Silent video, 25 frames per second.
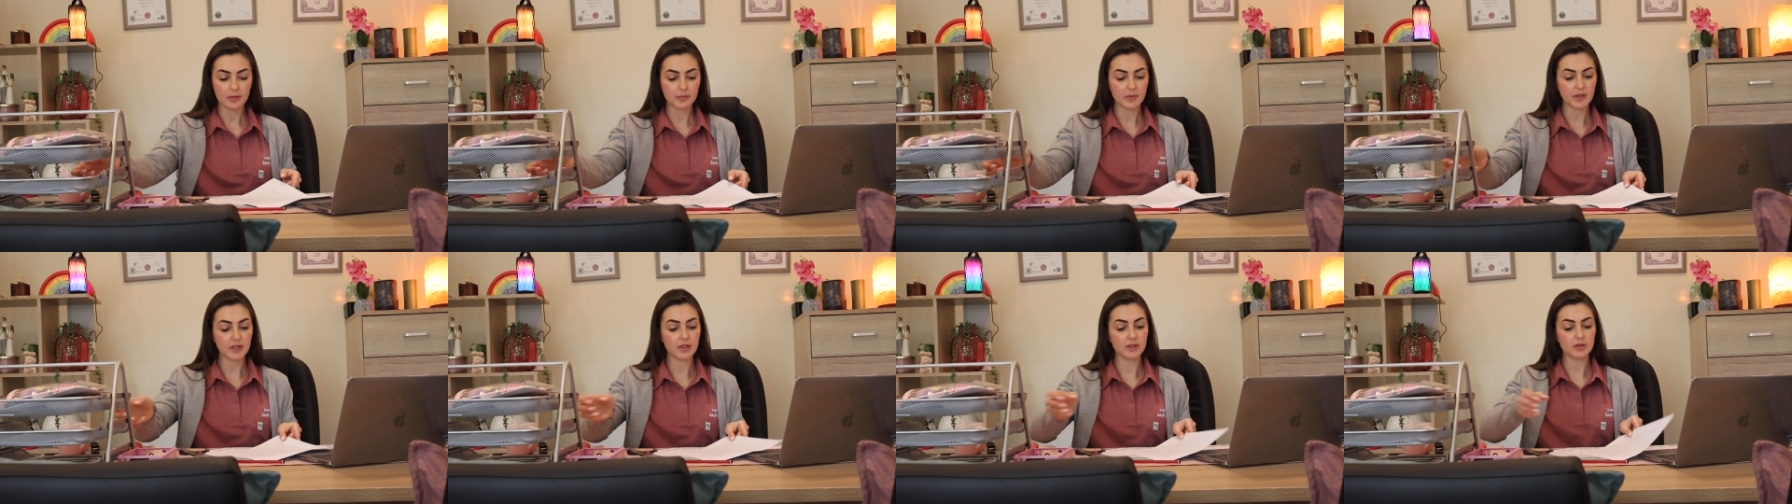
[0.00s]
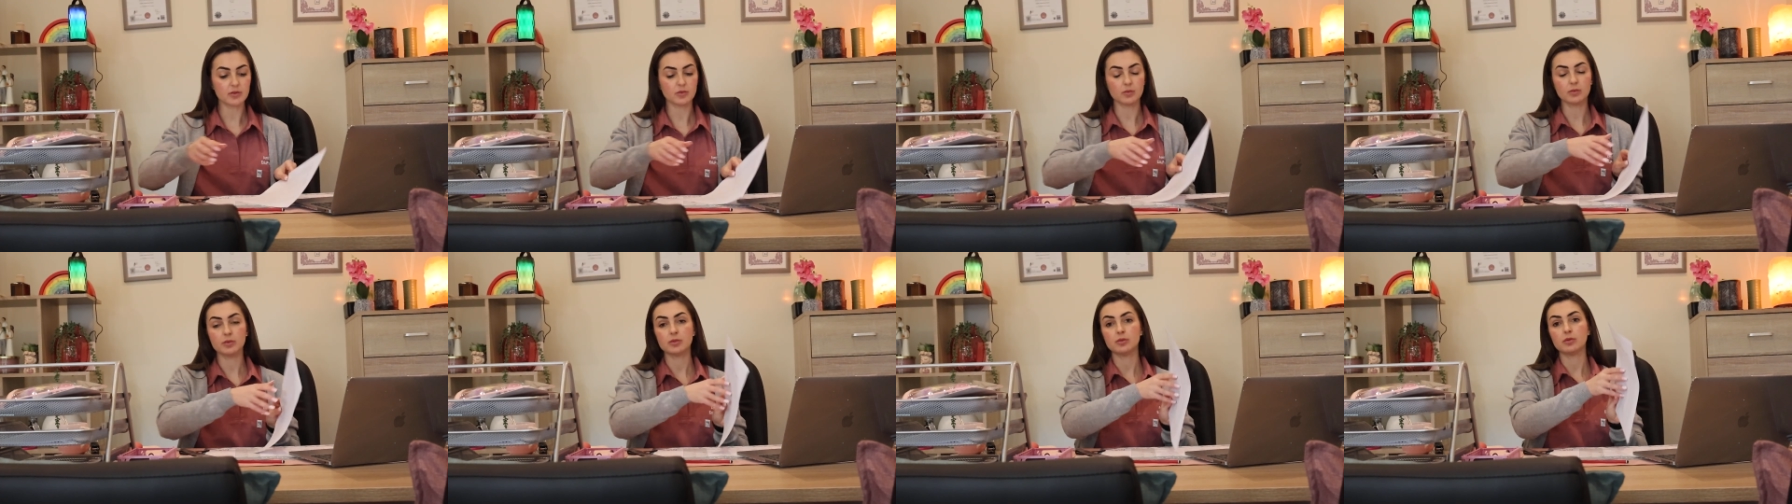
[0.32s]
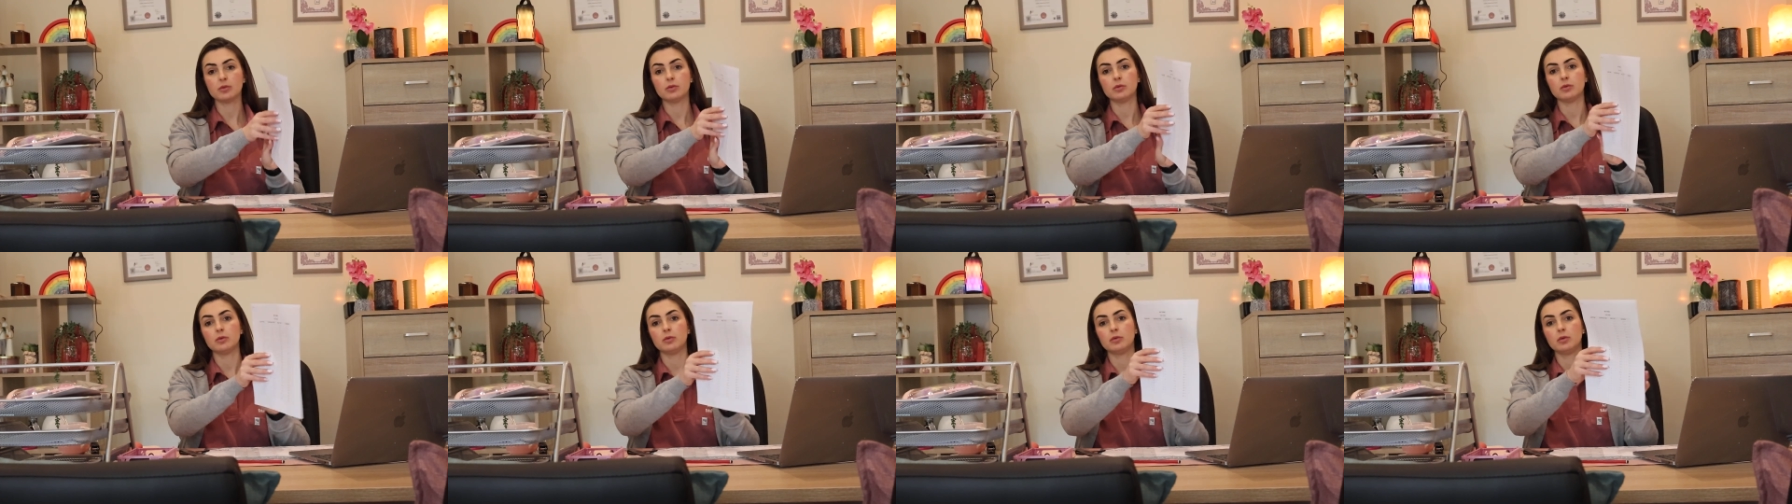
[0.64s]
it is
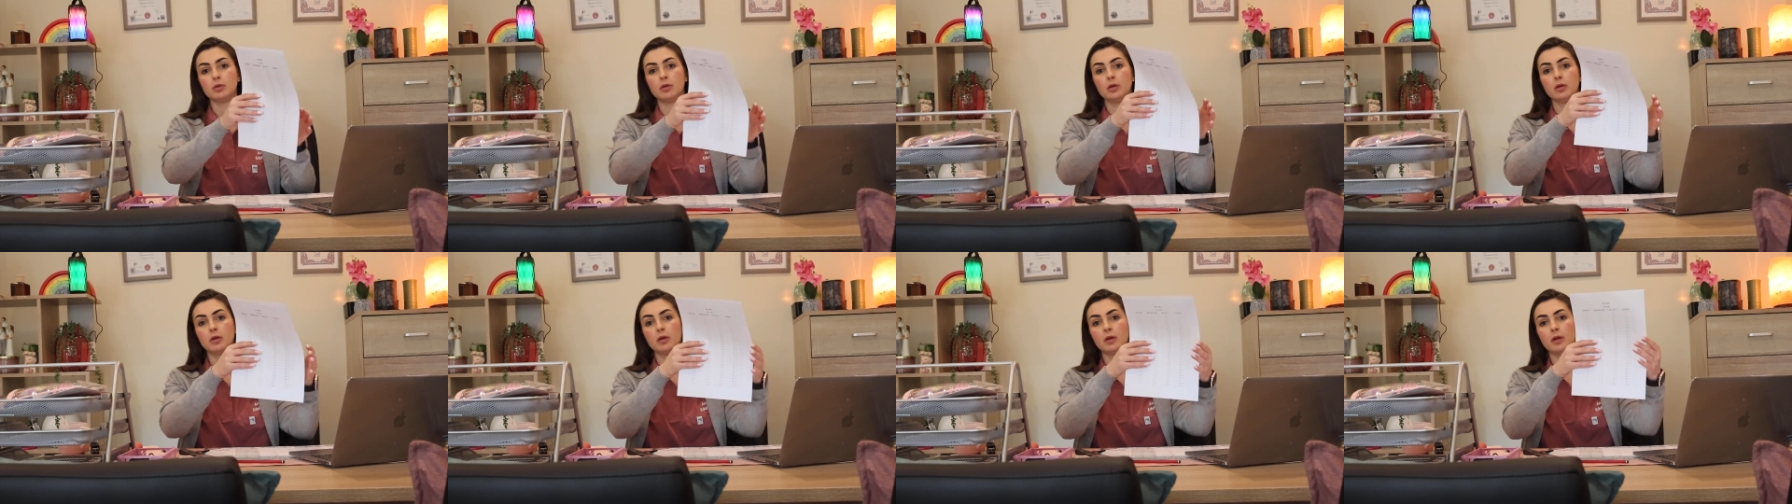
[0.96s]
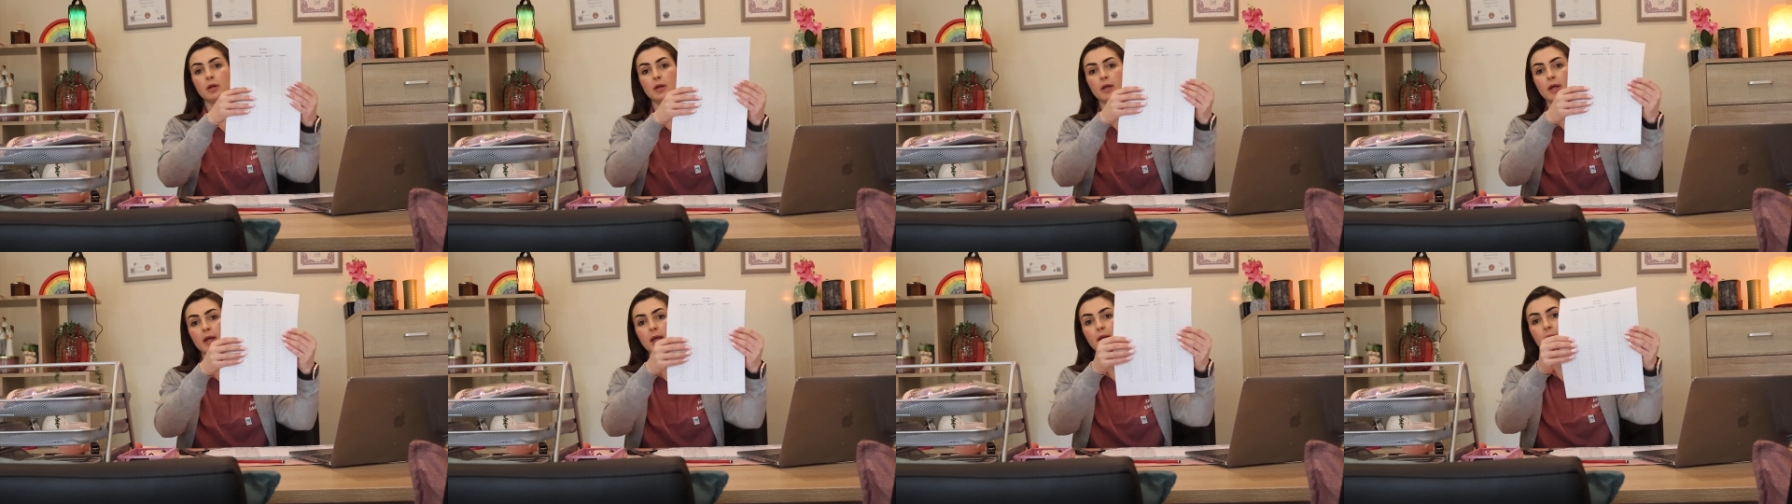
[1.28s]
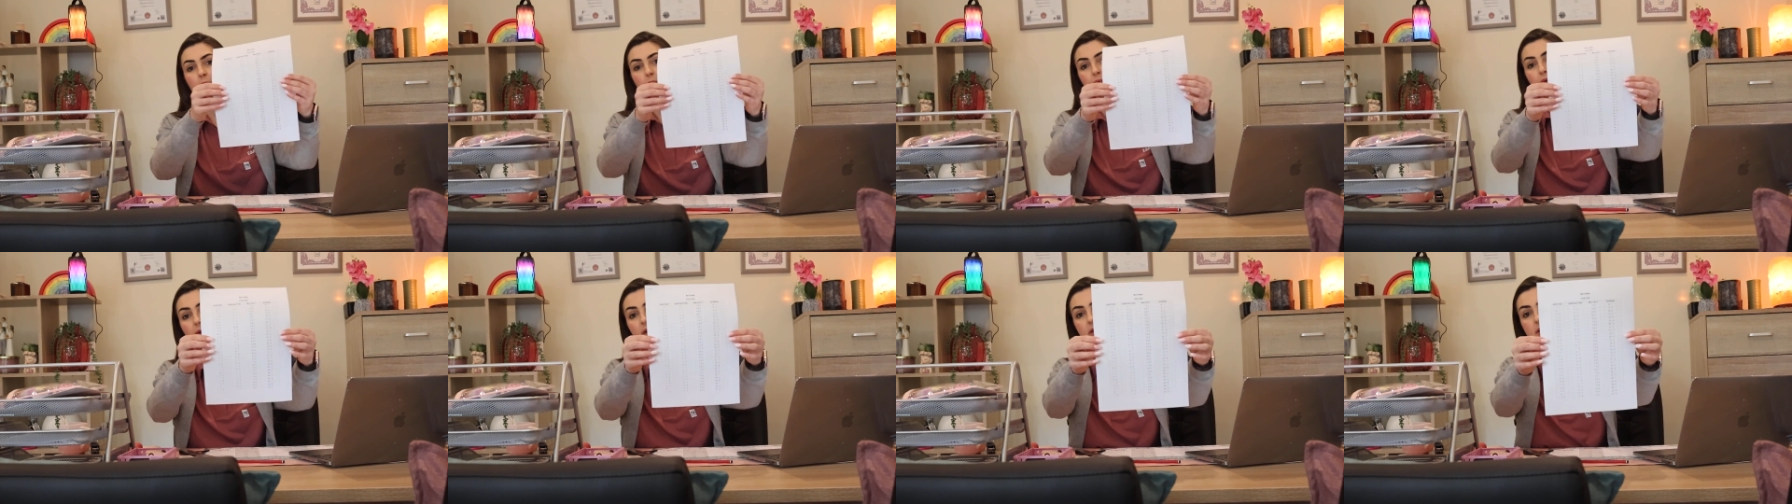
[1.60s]
also a
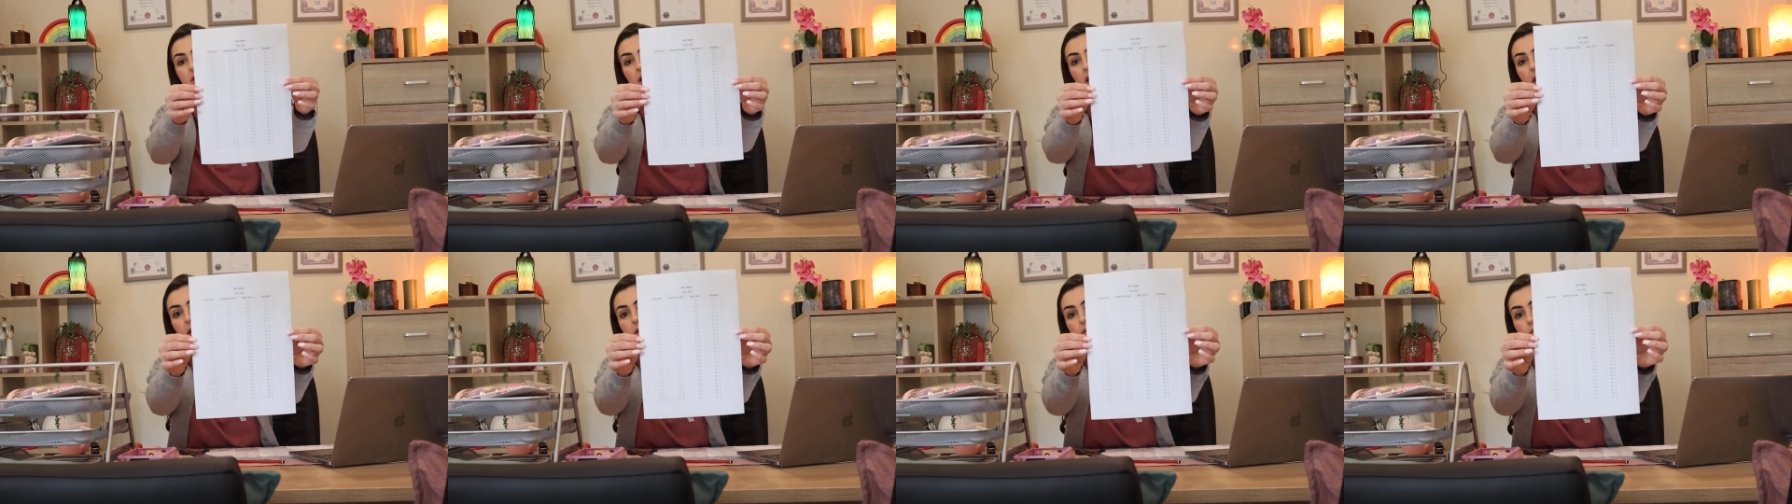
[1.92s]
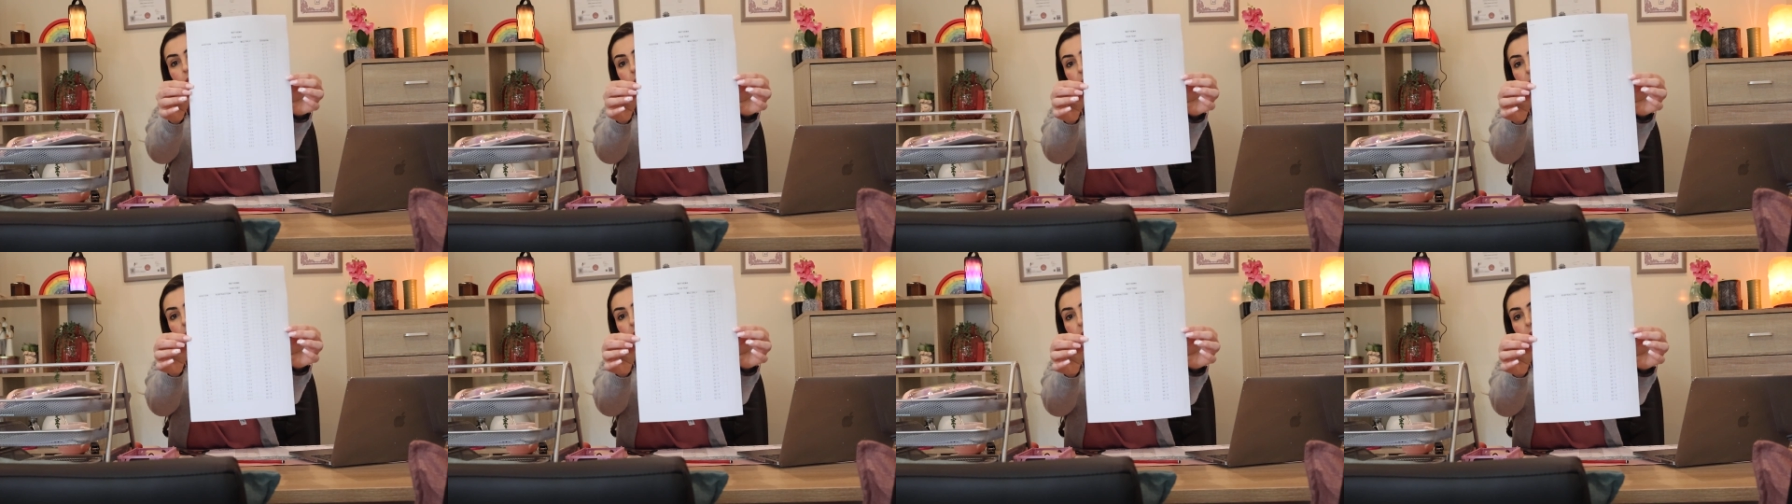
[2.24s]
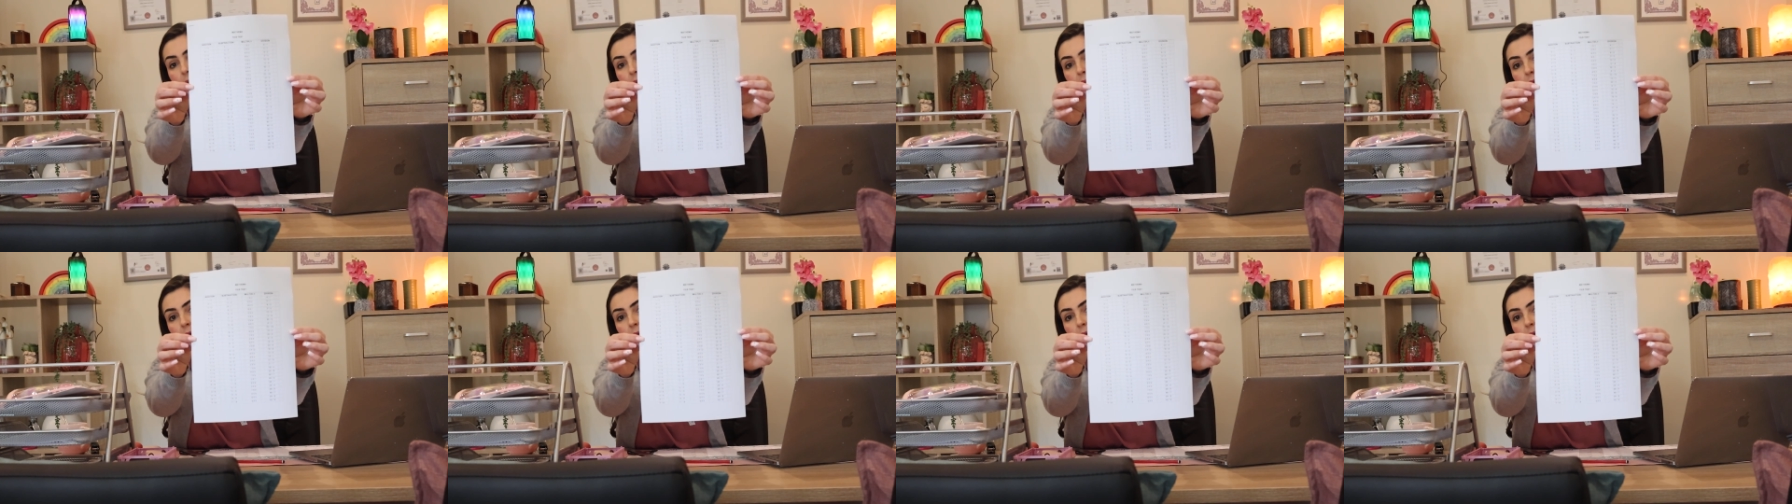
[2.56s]
printout with